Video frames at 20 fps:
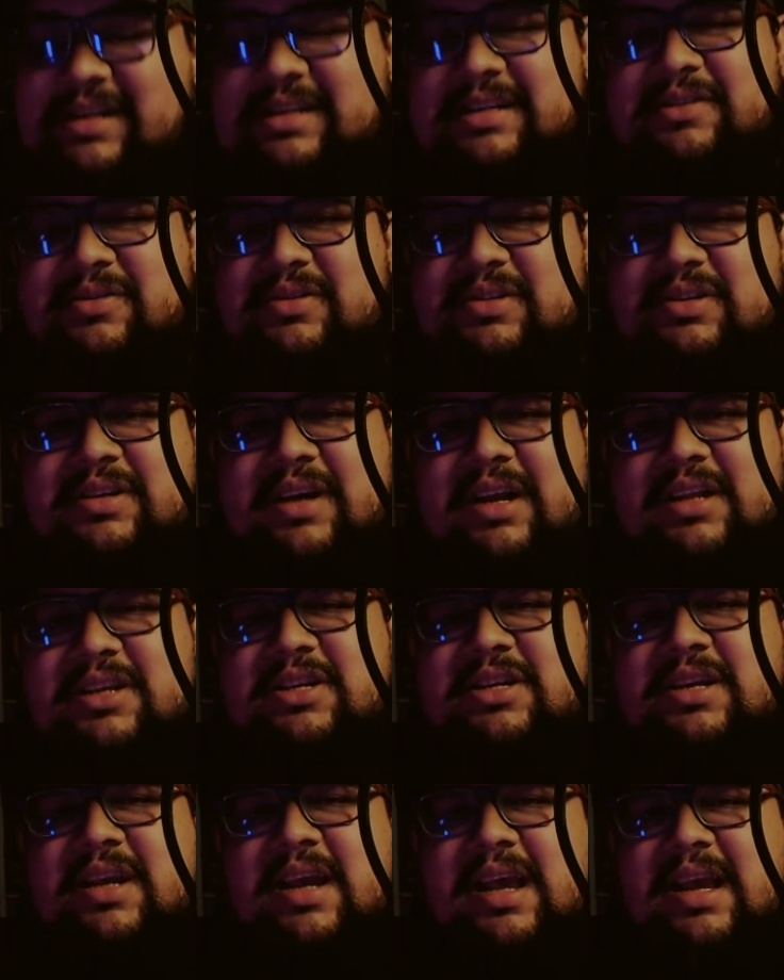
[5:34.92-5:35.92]
it was
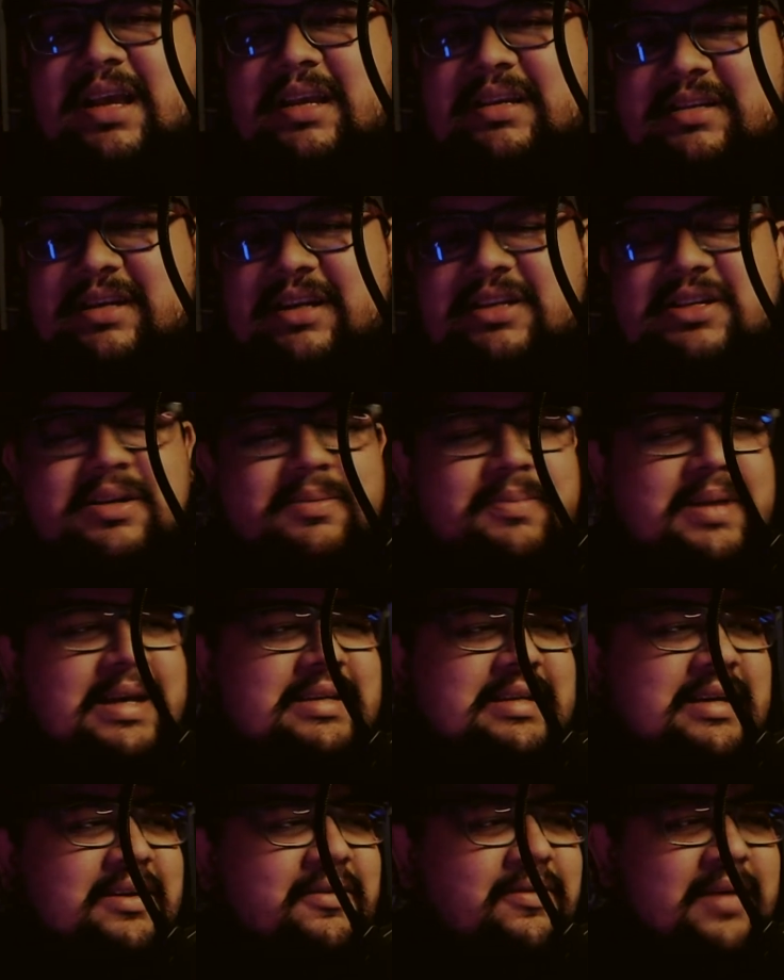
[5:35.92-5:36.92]
such such an
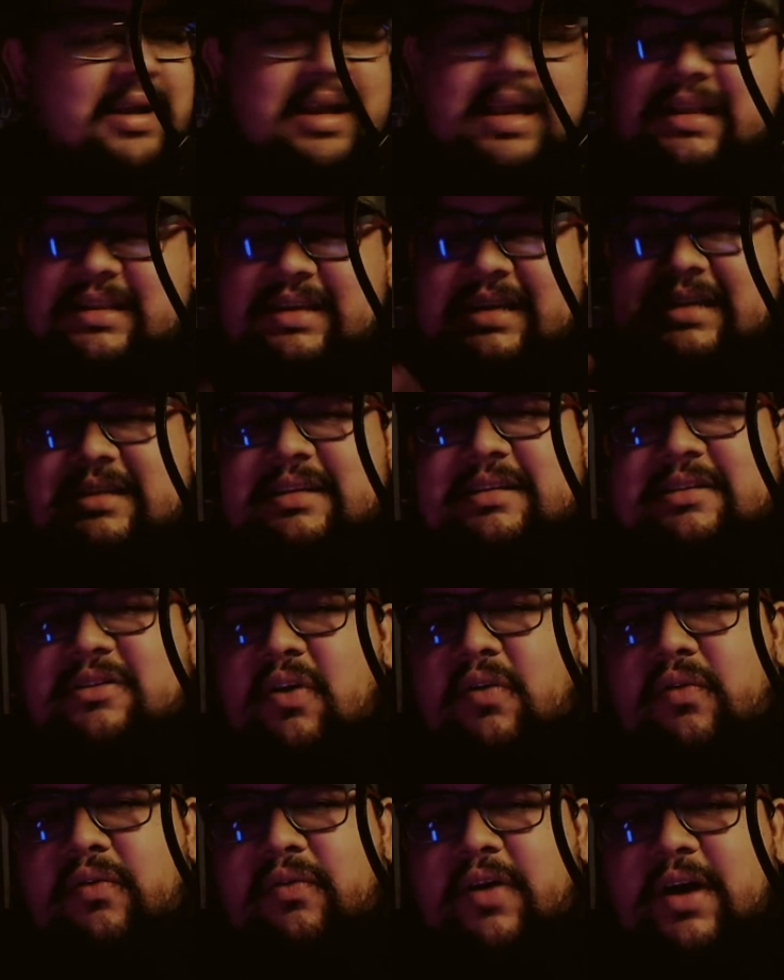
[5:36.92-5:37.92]
amazing. It's it's
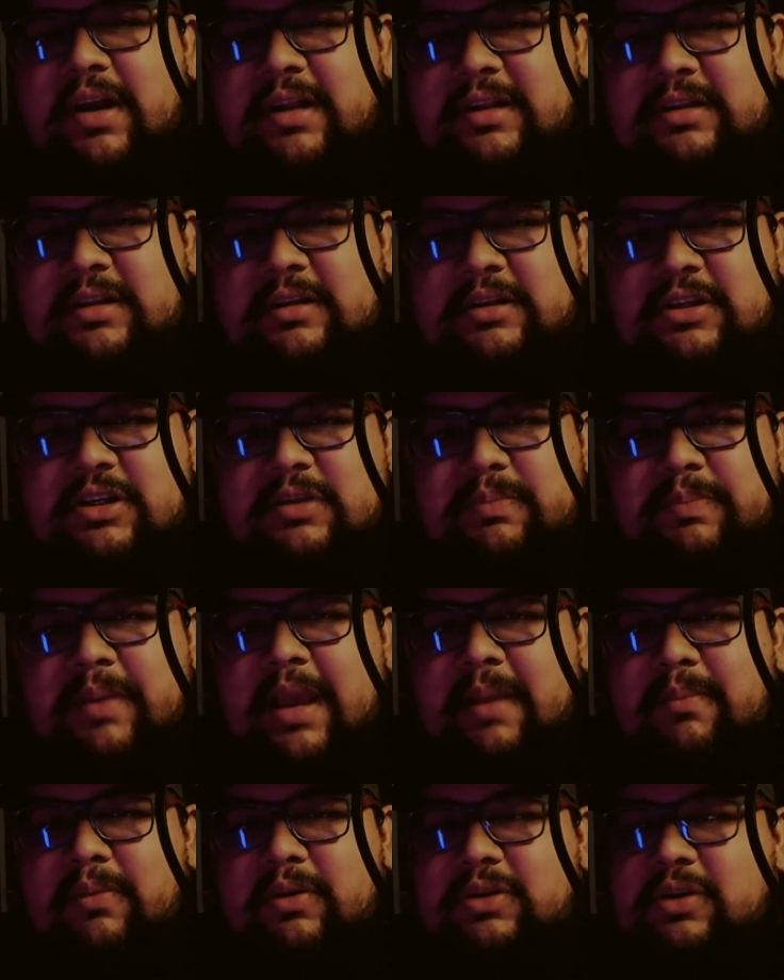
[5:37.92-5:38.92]
so fun to just be
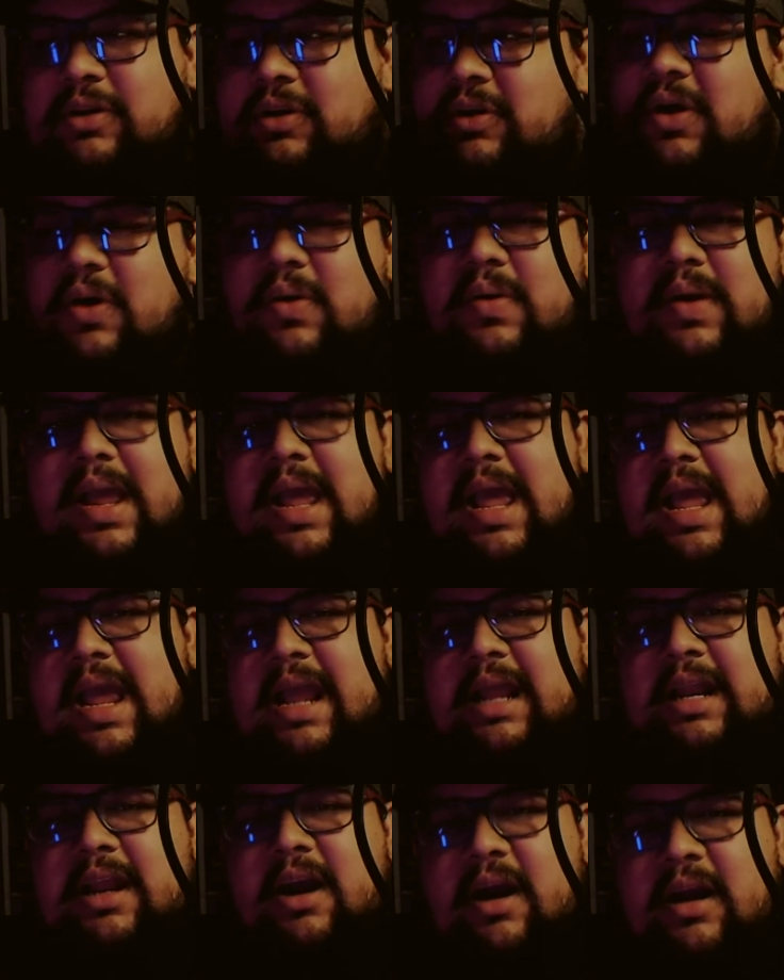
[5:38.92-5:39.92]
able to go
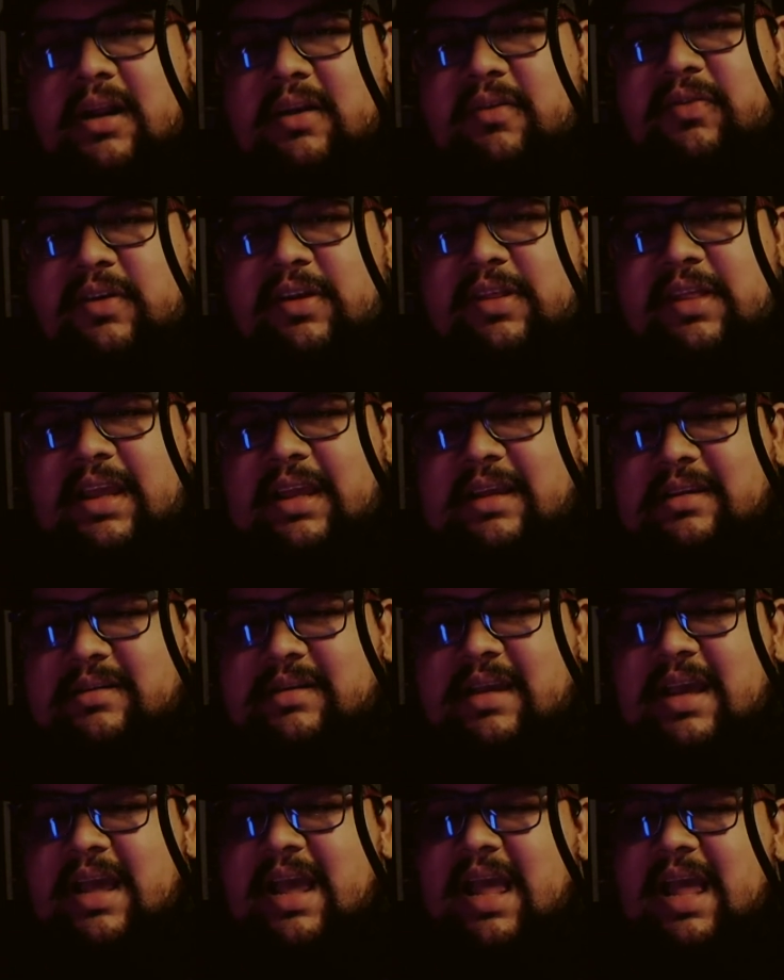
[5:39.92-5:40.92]
and hunt for
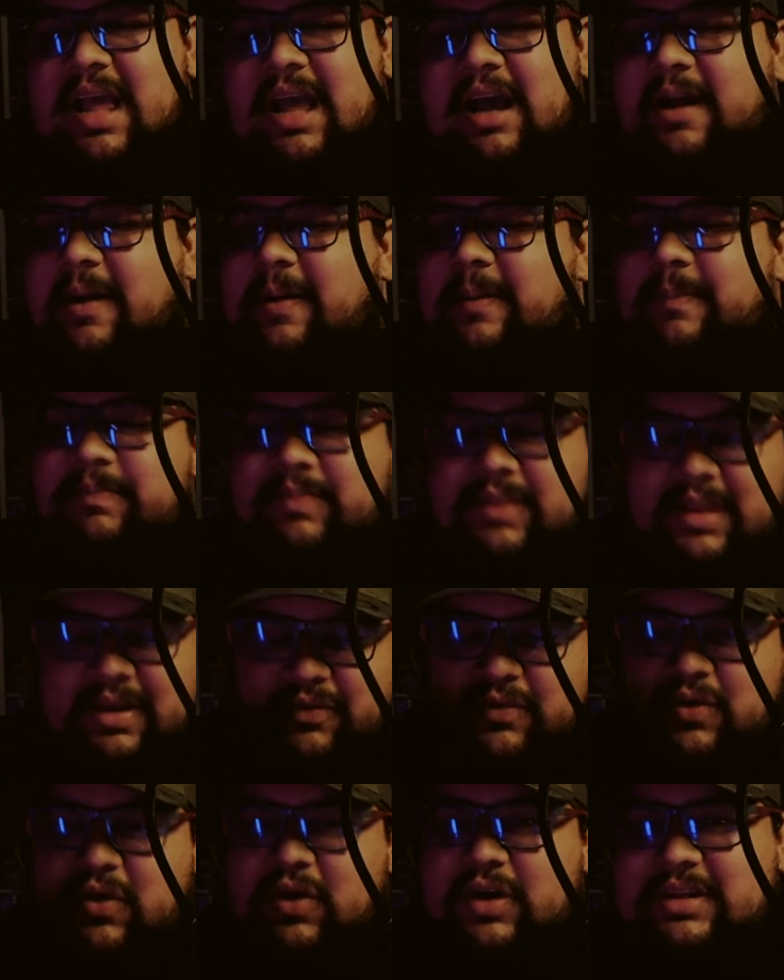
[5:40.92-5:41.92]
things. Um,
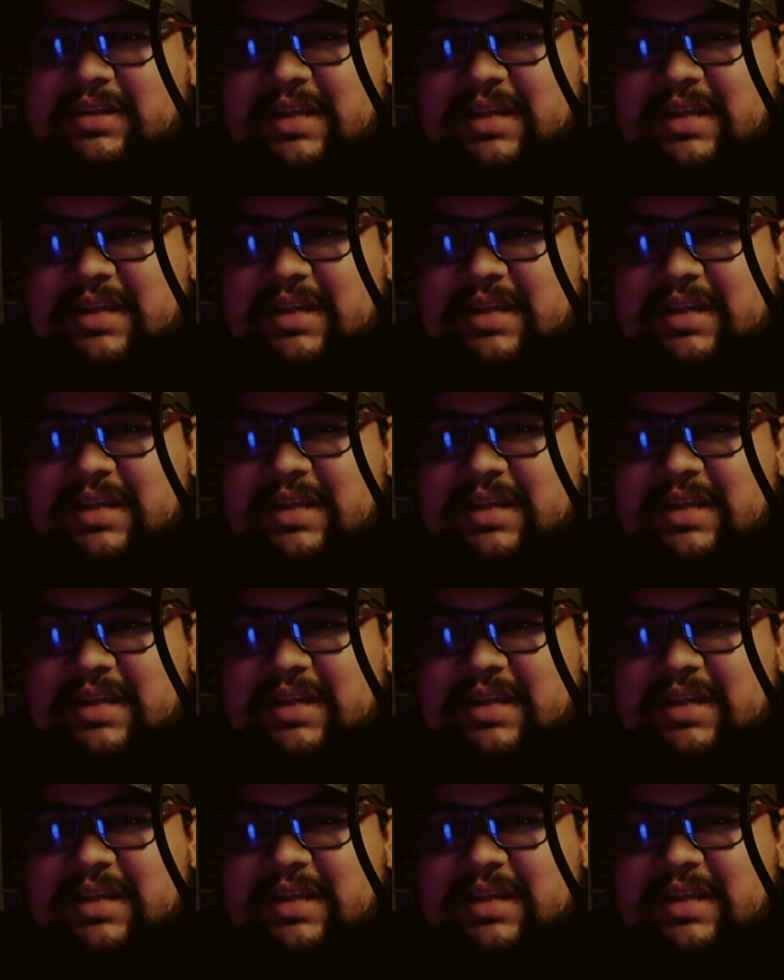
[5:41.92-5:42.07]
of course,